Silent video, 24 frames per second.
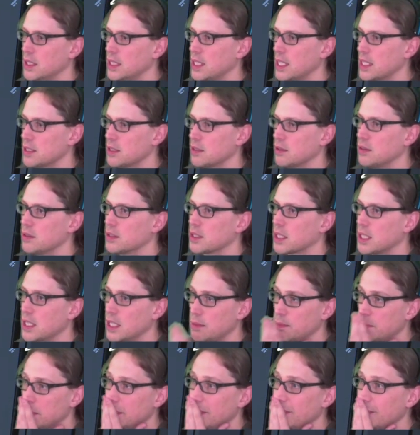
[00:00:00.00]
Yes, I'll use a
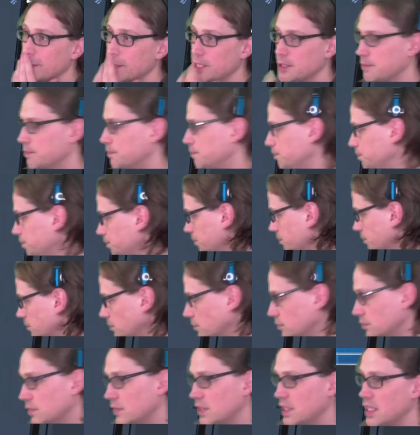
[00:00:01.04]
key, please.
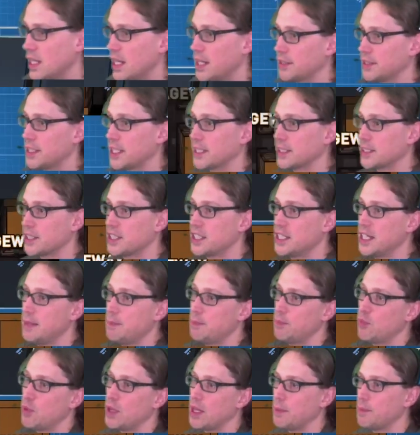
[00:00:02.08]
I'll take a
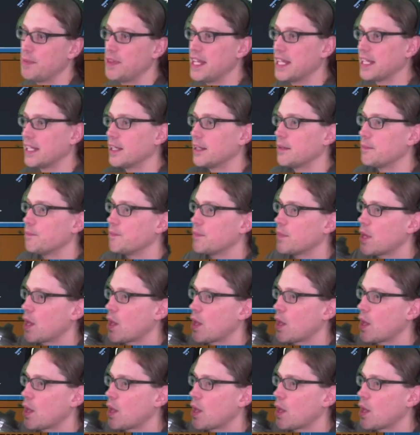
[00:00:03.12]
sip while I'm thinking.